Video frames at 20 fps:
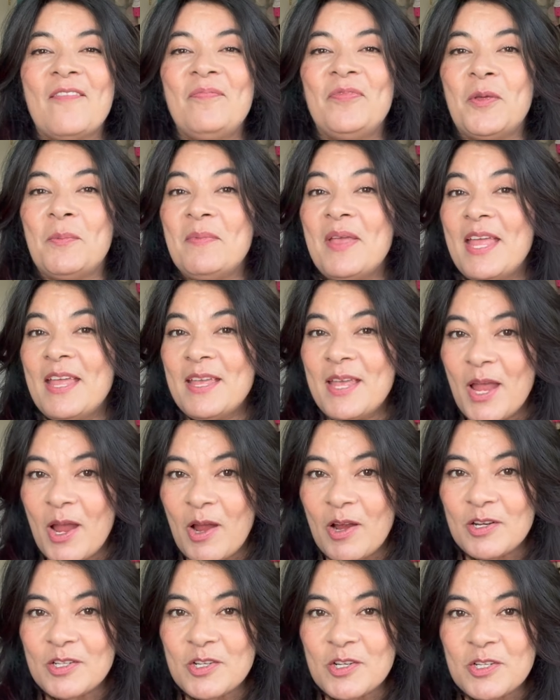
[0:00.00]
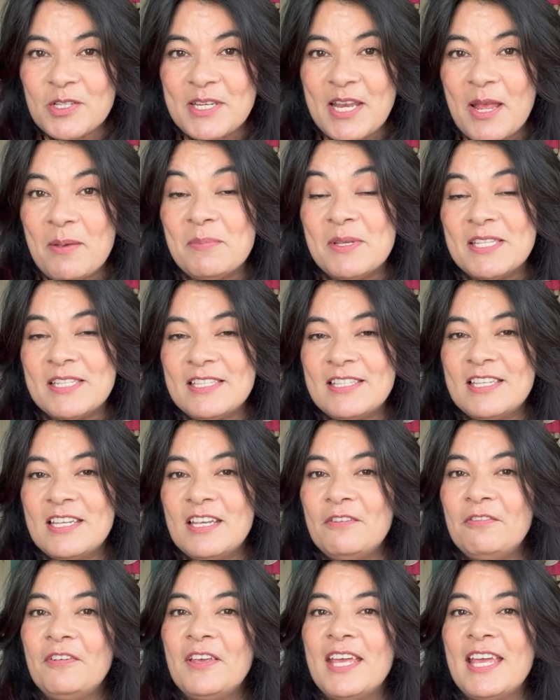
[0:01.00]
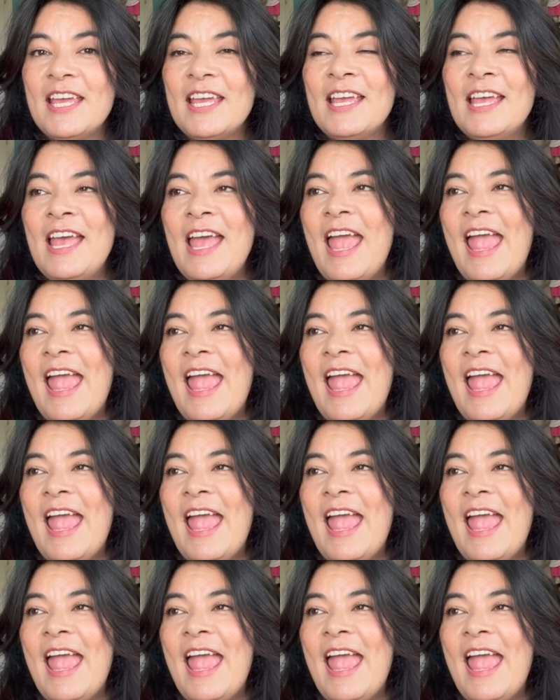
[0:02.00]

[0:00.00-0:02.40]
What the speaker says: The main character's name is Tiffy,